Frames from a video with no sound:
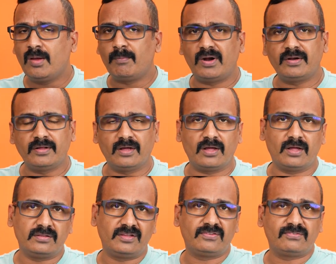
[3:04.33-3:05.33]
But
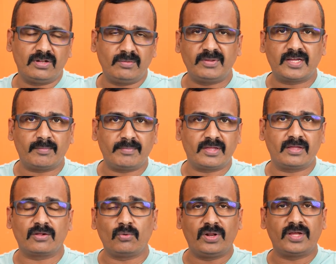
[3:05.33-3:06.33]
uh, this will be coming
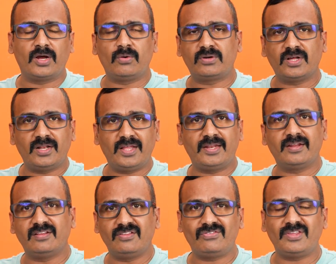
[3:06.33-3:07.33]
rolling out uh,
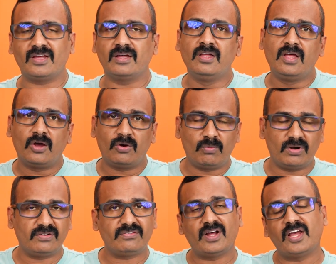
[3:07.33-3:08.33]
later this year
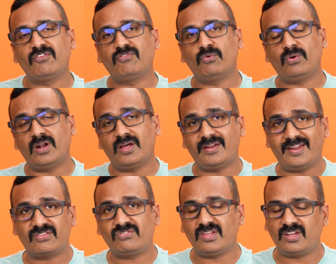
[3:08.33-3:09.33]
once the iPhone uh,
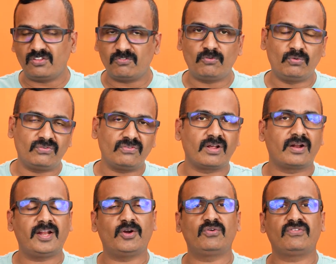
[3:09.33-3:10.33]
next series phones are
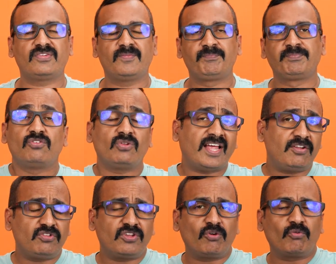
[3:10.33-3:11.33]
announced. So that
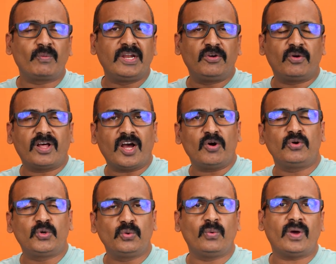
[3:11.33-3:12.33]
is a quick video on
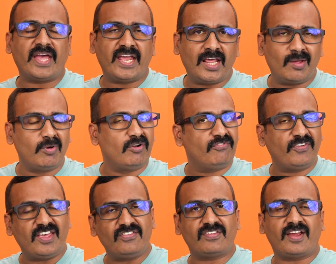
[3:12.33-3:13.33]
how to enable
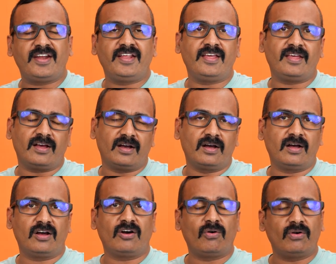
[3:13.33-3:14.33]
Face ID
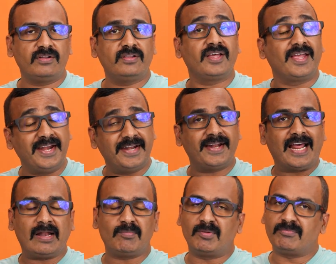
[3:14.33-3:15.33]
uh, on the hidden
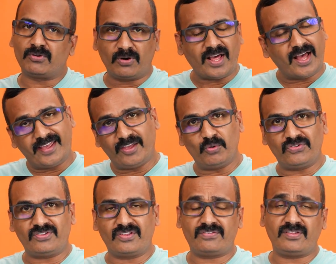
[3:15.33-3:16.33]
albums on
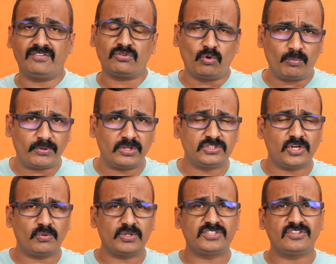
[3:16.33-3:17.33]
iOS 16. So hope you
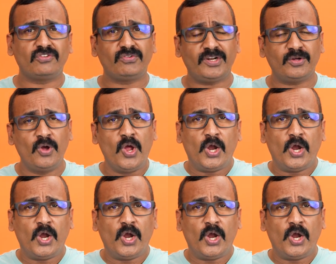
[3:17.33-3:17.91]
enjoyed watching this video.